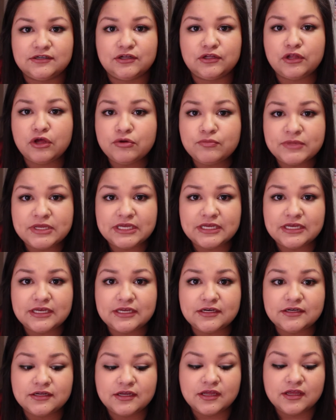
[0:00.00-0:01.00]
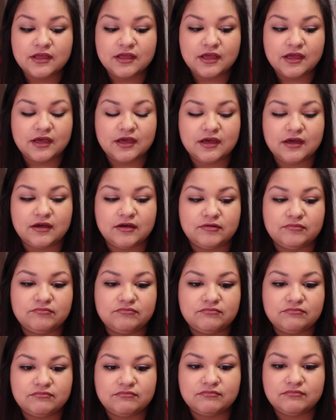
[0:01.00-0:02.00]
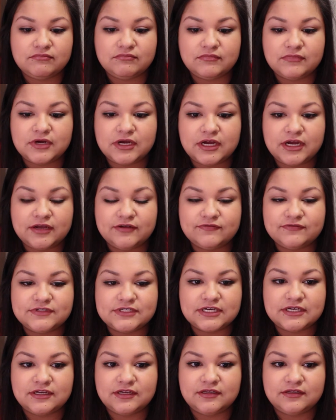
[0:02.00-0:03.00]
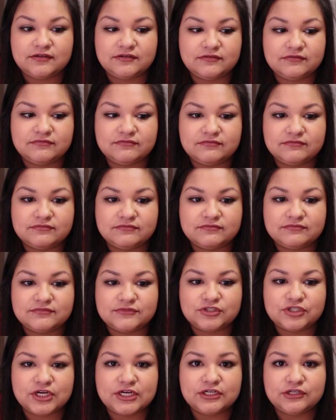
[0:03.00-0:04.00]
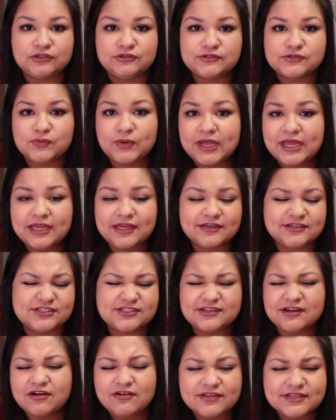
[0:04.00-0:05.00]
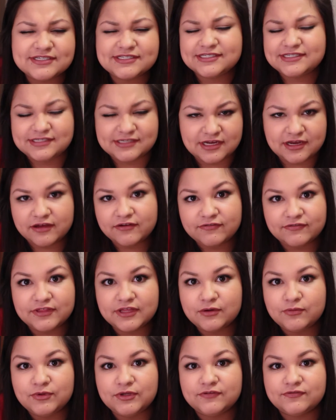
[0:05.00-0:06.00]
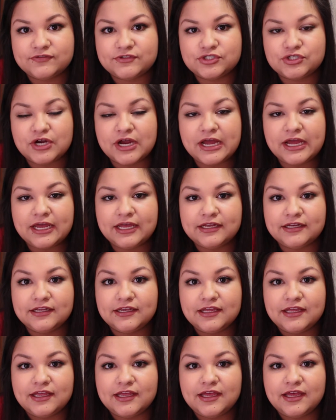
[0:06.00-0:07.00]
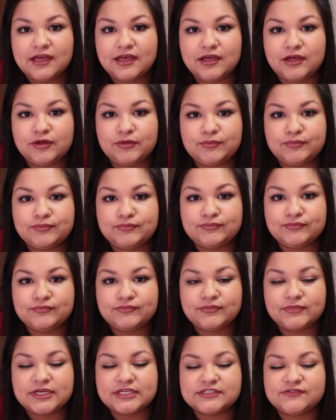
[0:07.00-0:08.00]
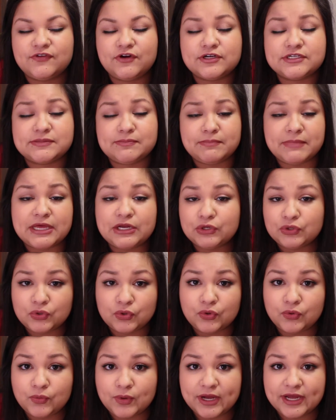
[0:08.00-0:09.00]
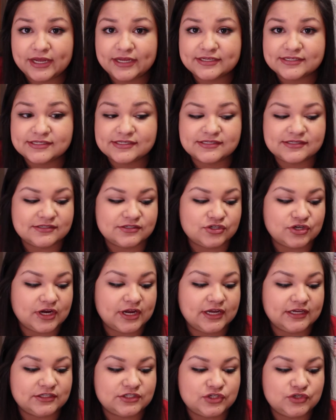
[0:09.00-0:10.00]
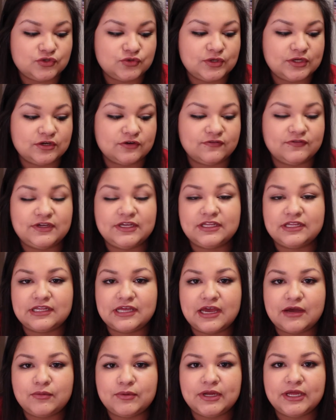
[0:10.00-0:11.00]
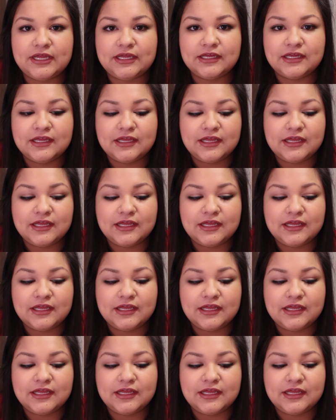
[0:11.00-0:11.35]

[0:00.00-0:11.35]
Clomid, I've done trying to lose weight, just all this stuff that we've tried as far as medical wise, trying to intervene that way,